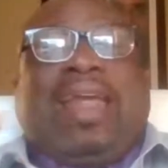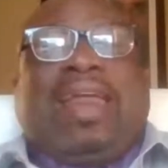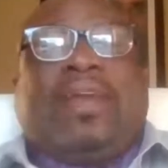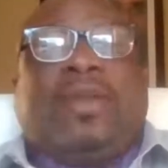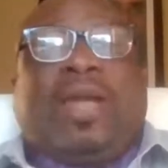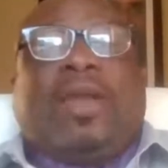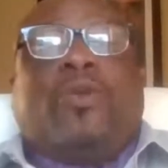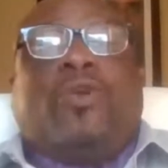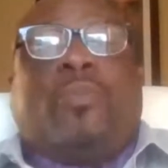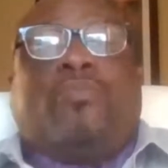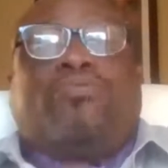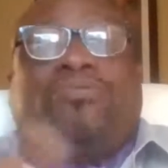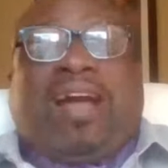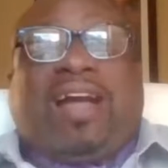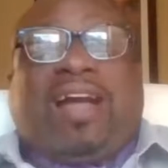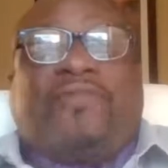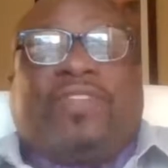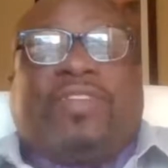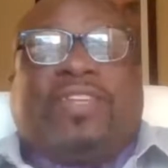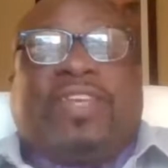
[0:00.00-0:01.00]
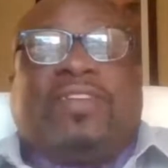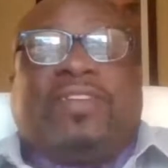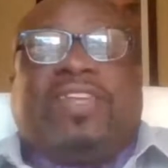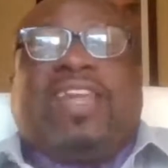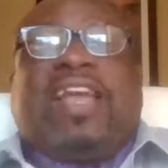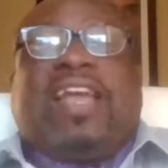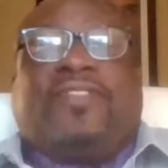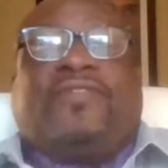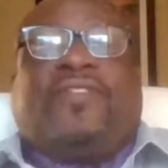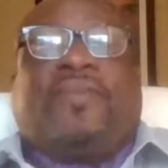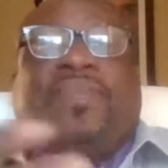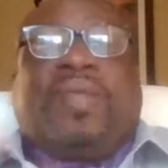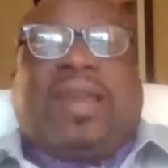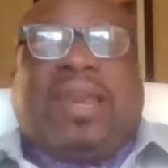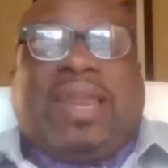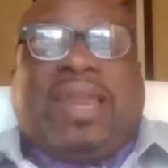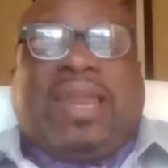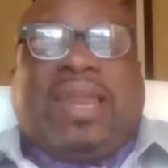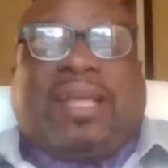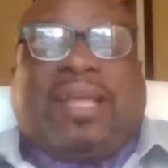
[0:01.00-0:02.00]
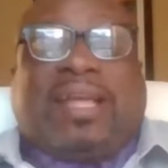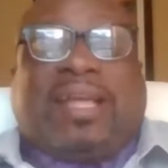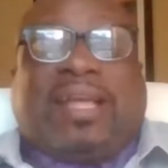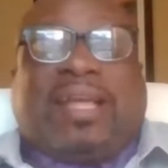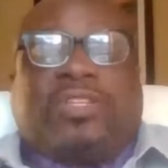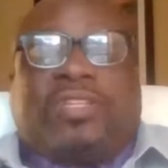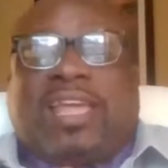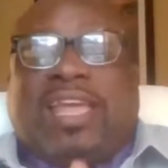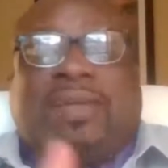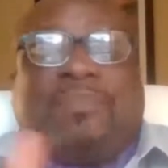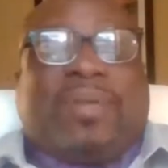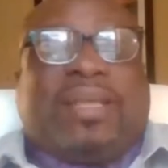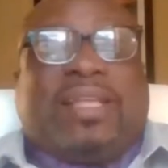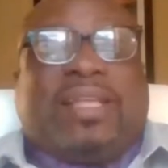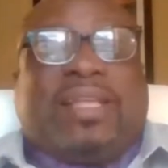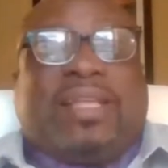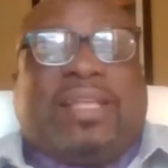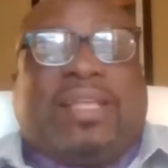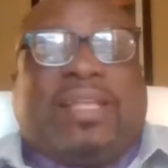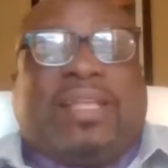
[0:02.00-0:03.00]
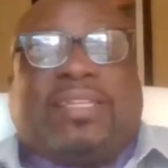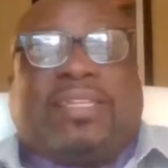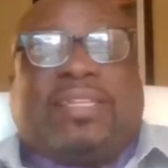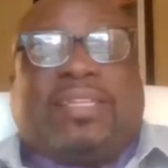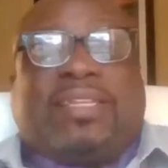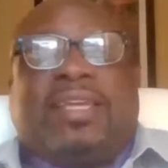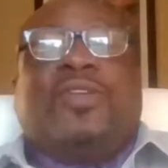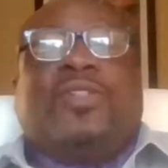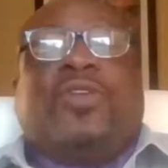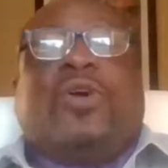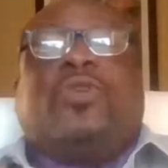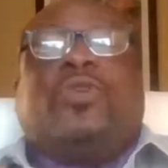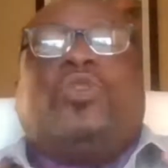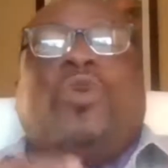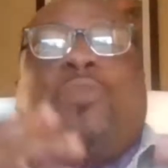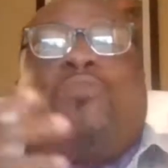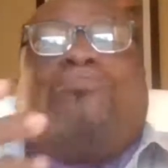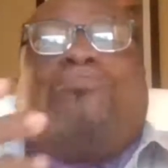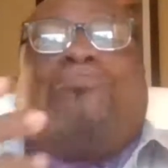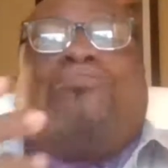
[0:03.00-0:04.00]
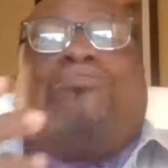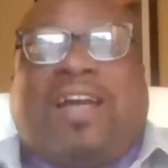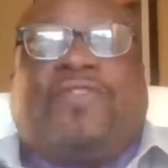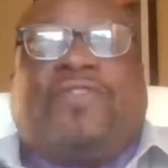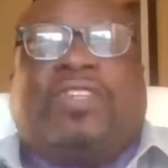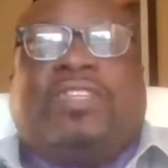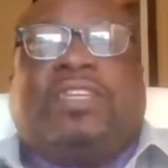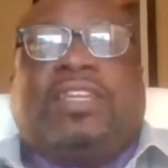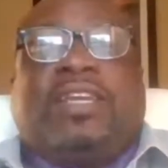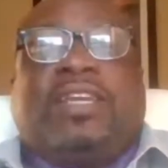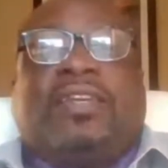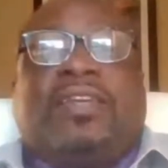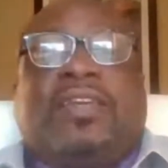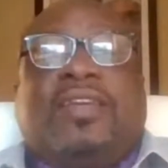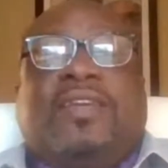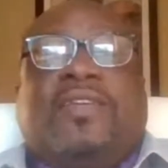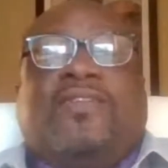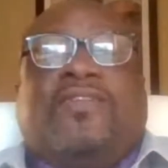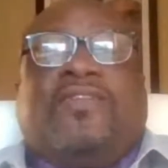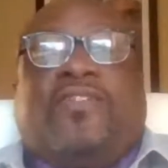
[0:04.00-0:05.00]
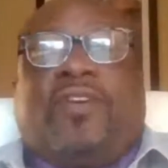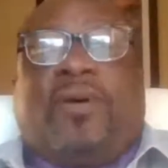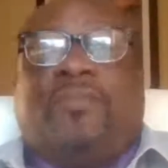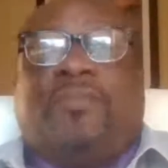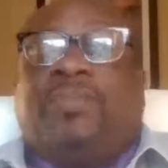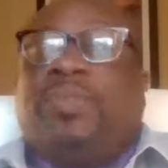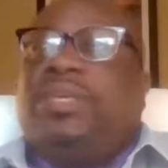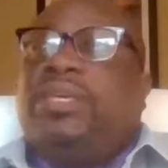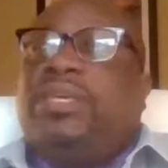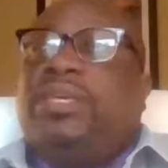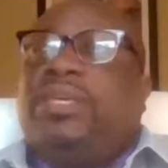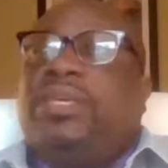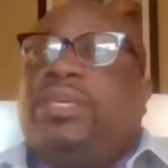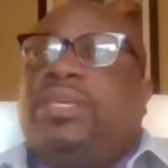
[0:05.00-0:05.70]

ran and who profited, yes, from the liquor stores, ABC, those who profited from